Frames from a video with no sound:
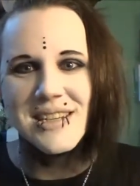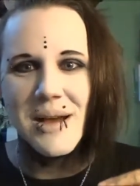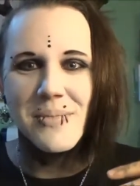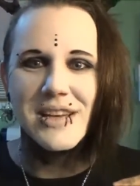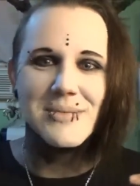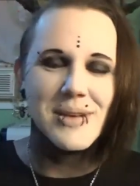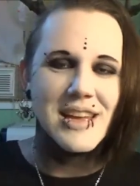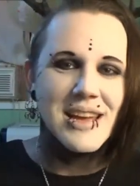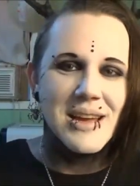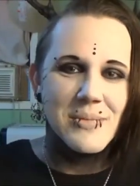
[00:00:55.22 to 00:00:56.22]
topics, but
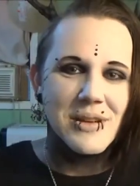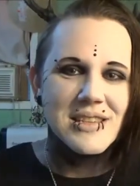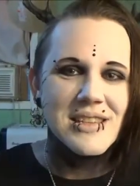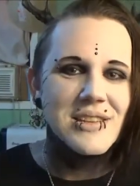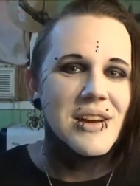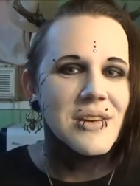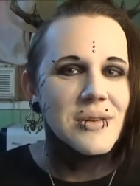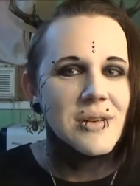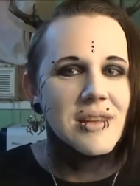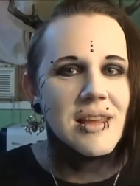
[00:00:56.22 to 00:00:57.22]
most of you
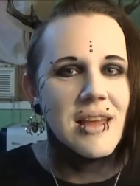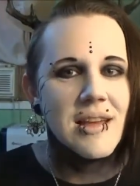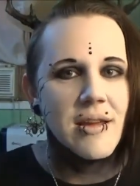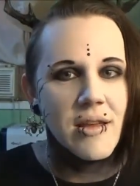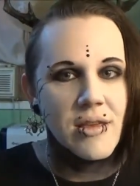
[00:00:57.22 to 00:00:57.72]
know that,